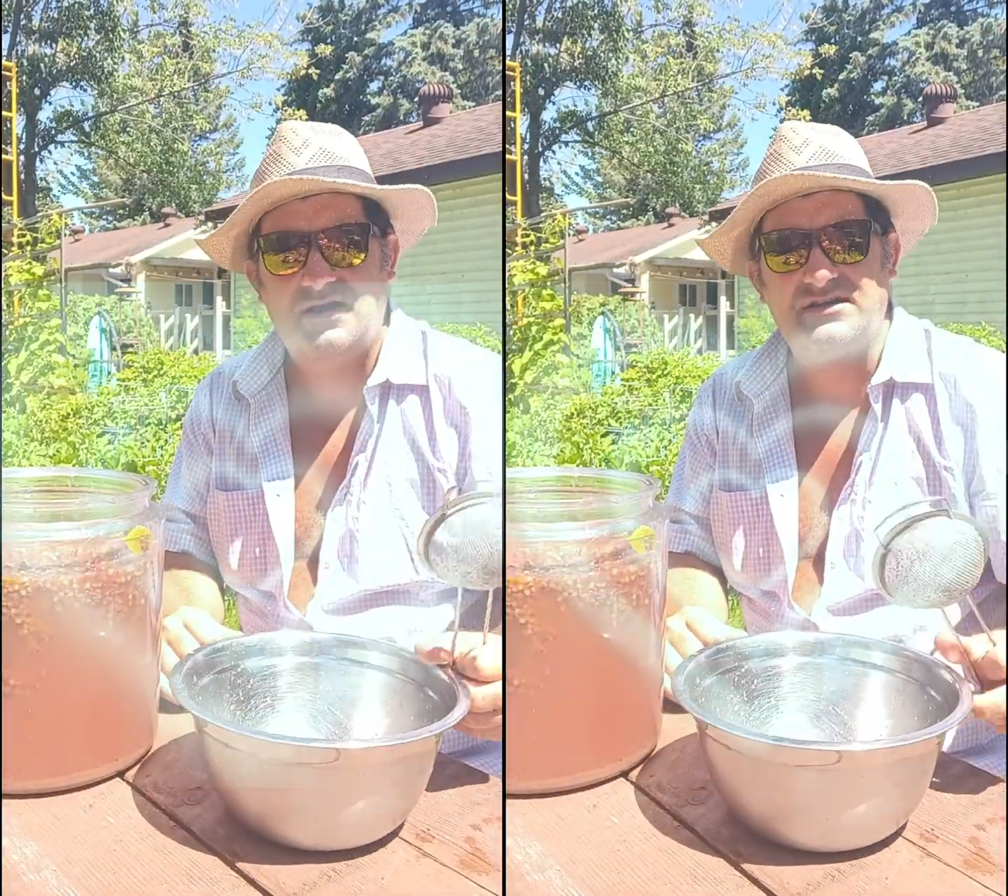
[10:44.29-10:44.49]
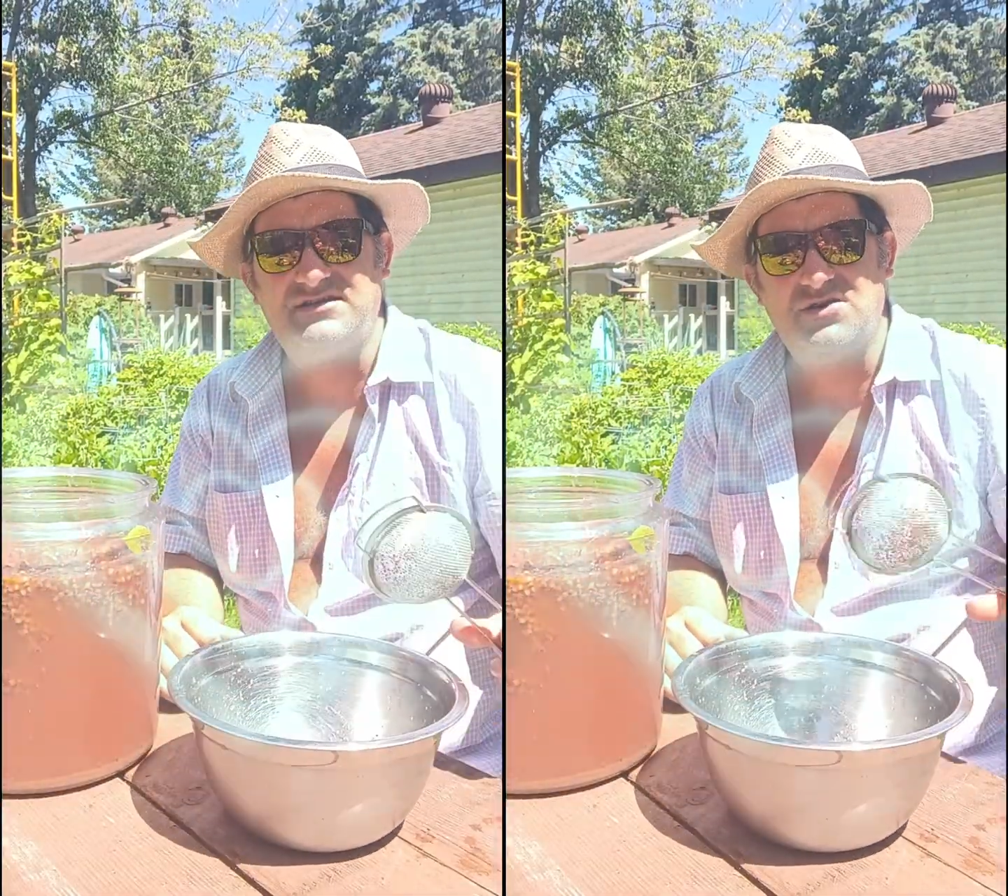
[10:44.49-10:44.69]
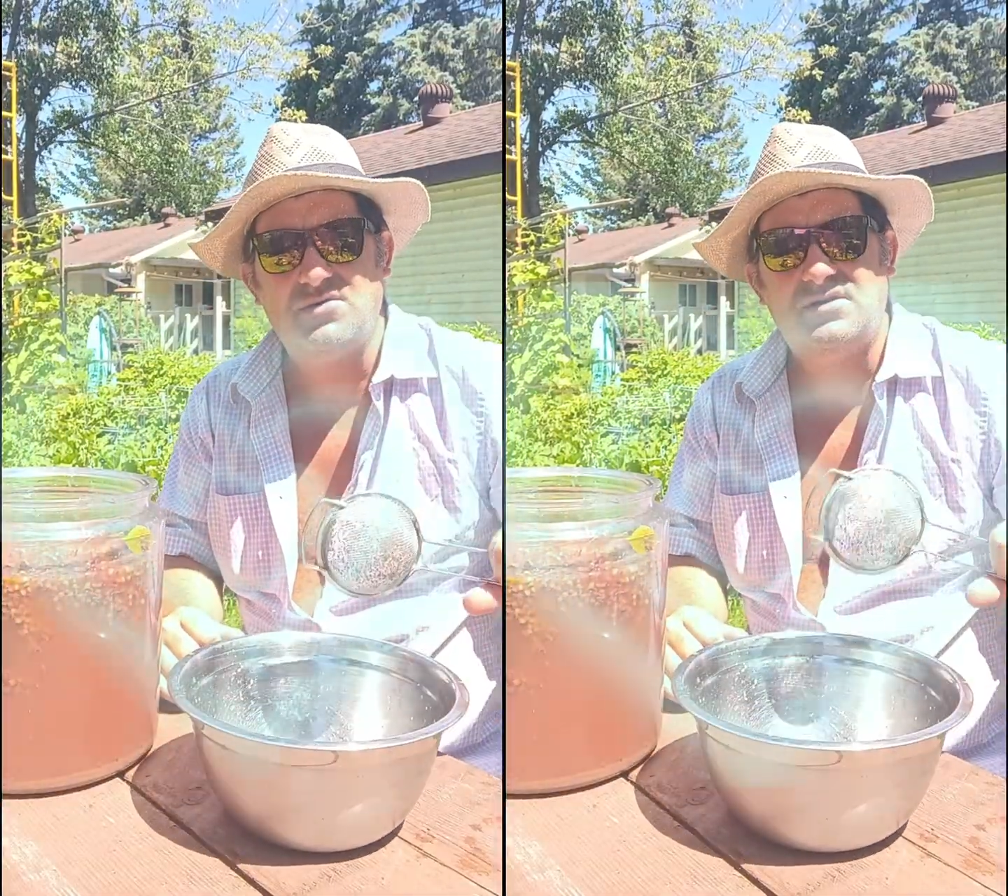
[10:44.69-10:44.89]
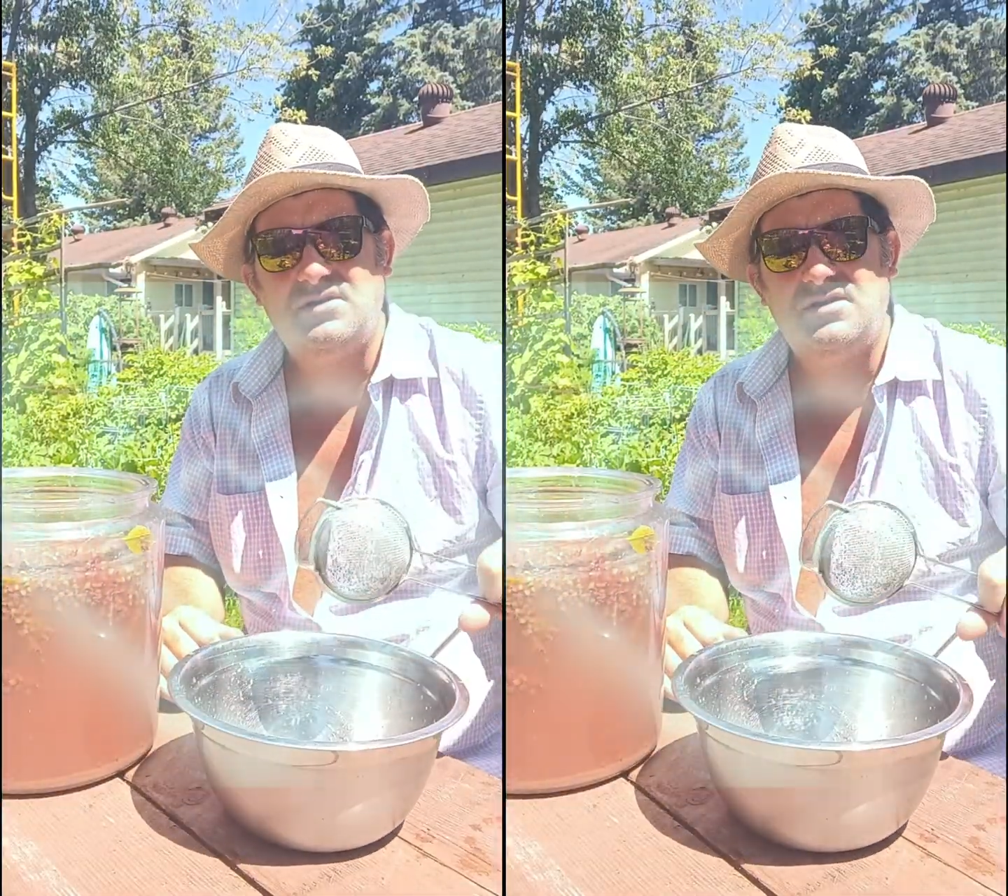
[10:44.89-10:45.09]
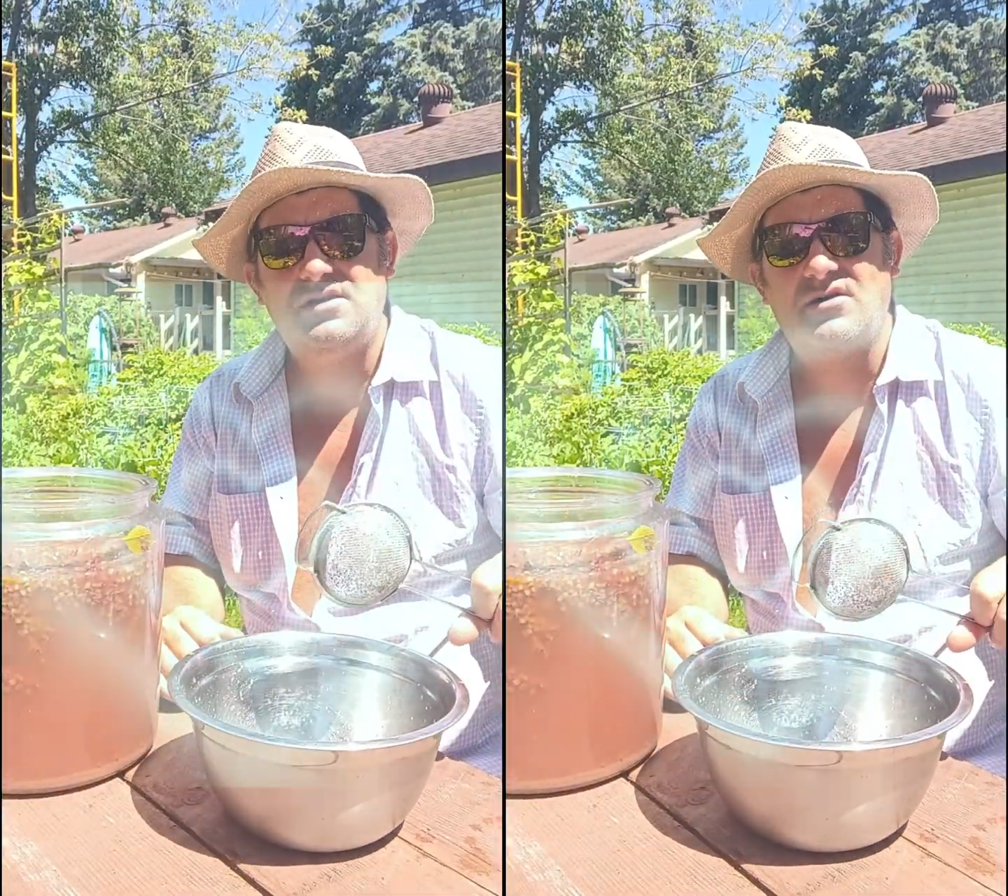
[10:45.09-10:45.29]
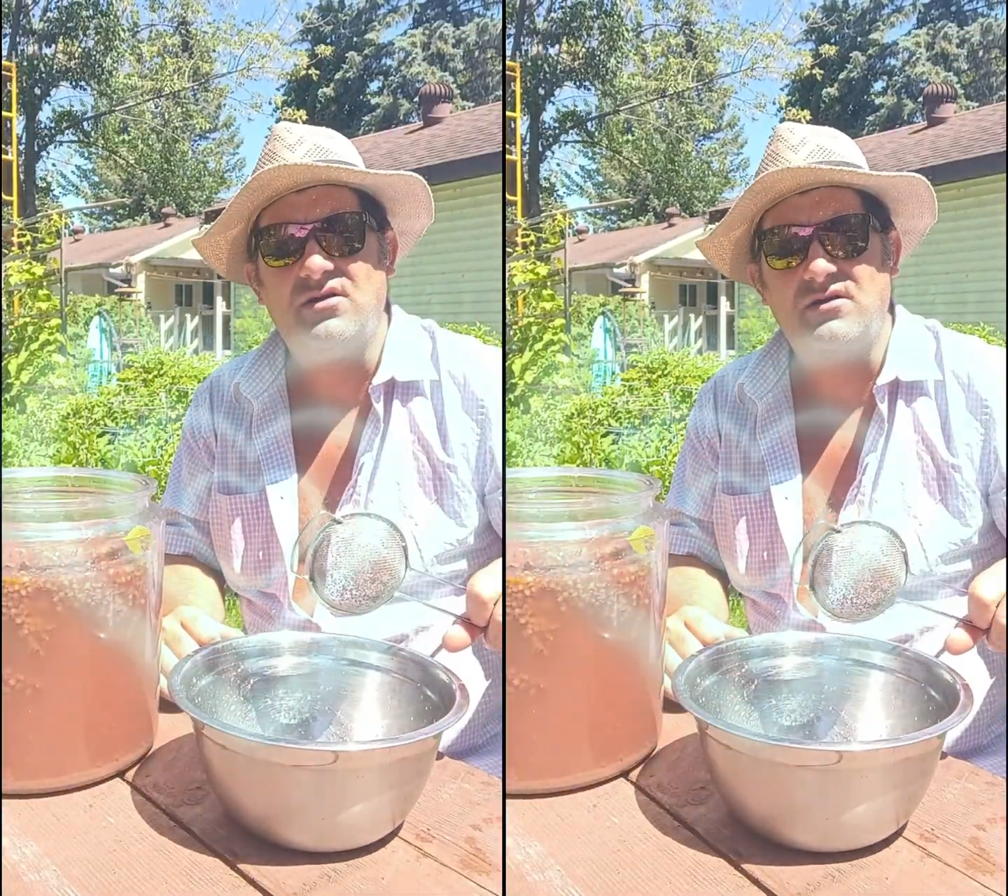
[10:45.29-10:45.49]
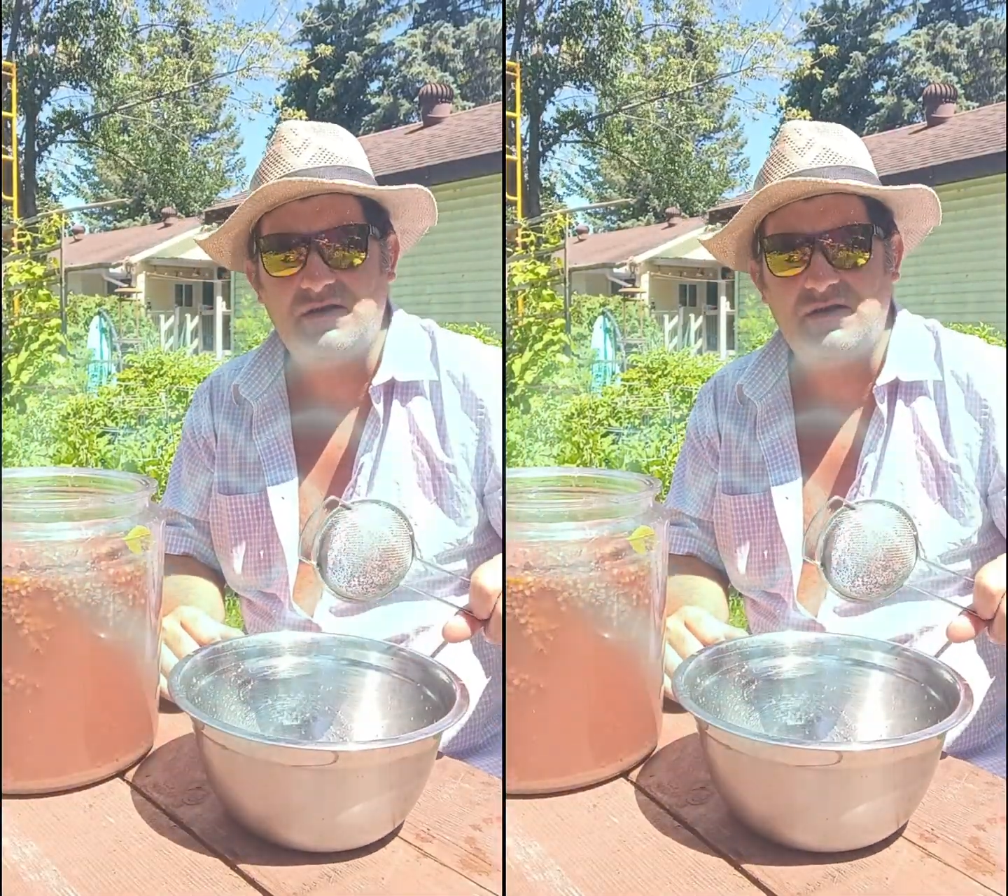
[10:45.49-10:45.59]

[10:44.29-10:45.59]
let it soak in here,